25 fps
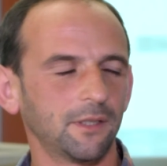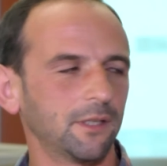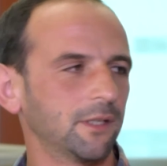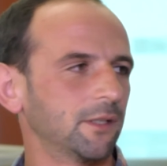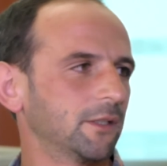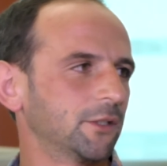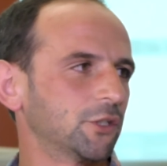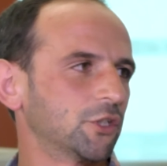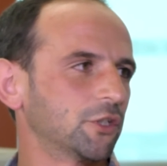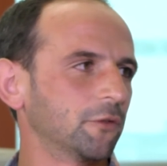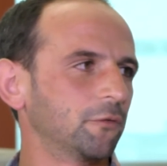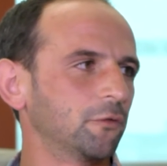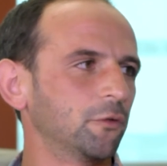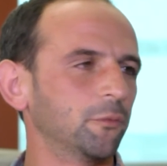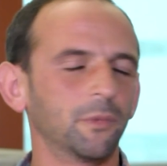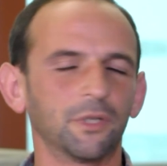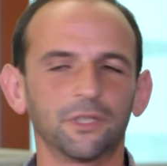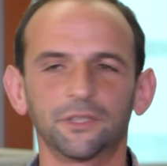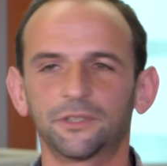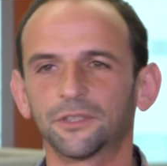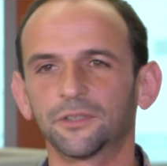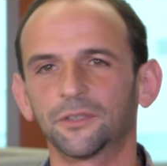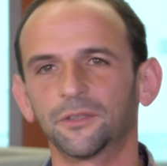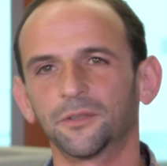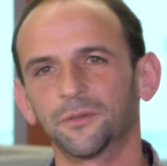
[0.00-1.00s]
just a few
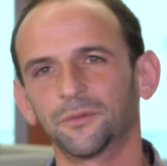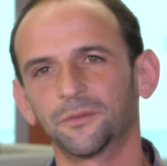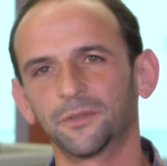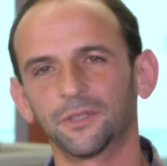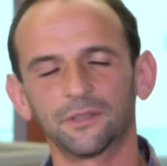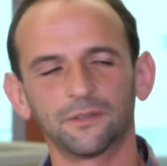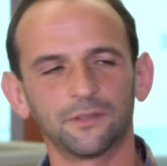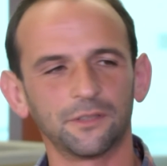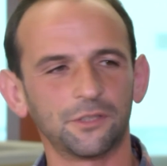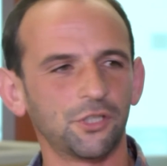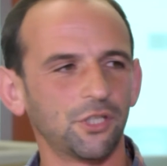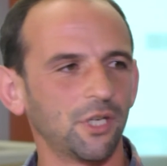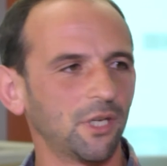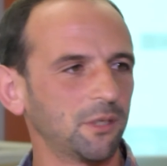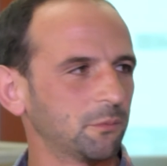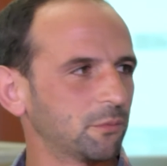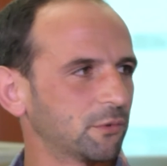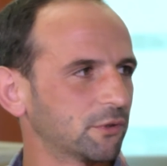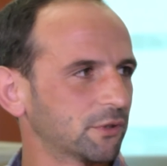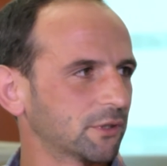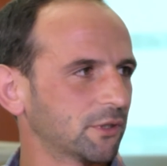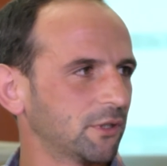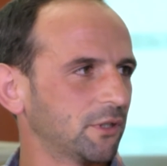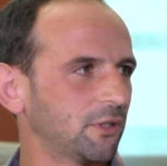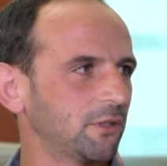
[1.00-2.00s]
minutes ago, the
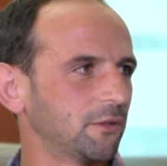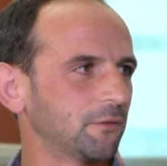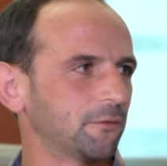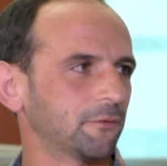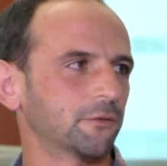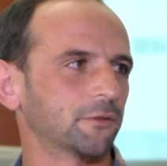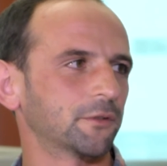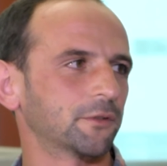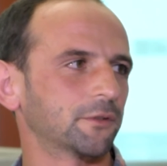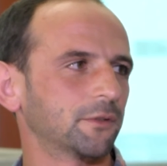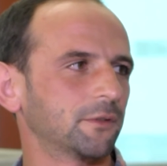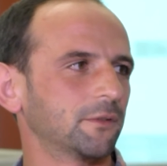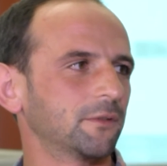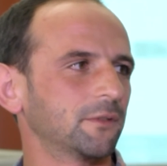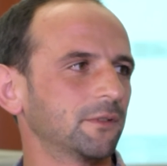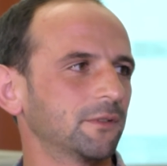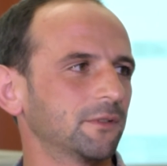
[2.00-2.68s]
chamber's call for